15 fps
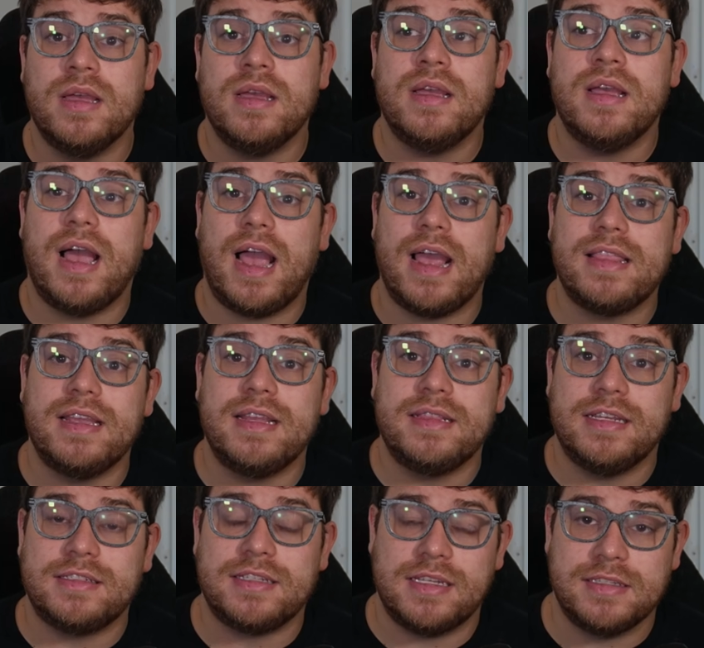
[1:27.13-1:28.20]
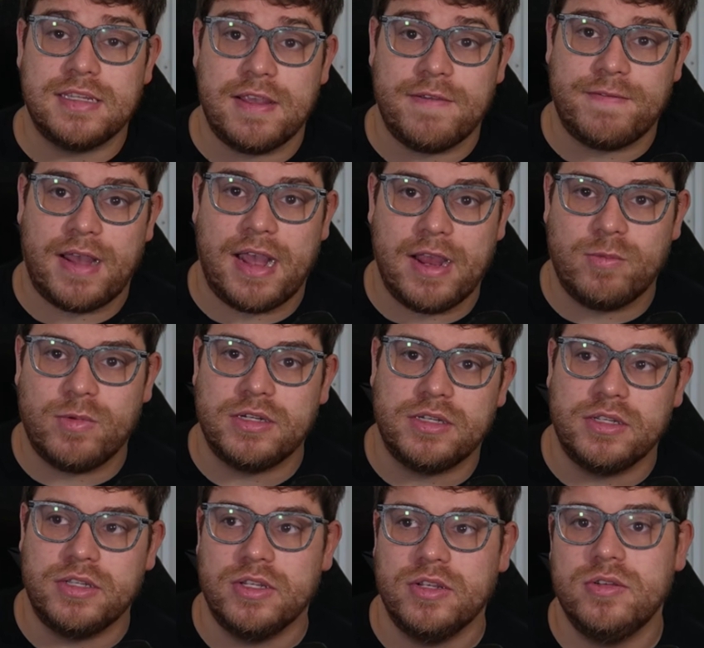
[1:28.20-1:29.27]
I think this is a fine one to
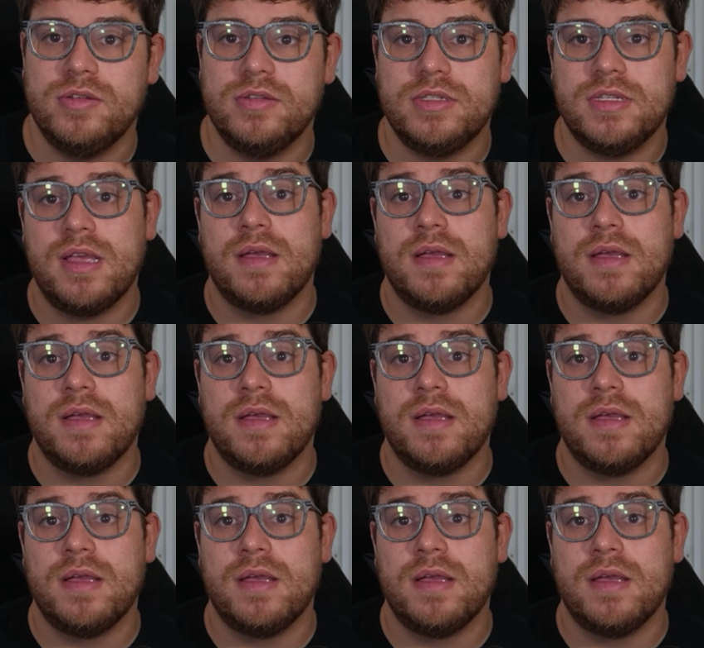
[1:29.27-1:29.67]
use,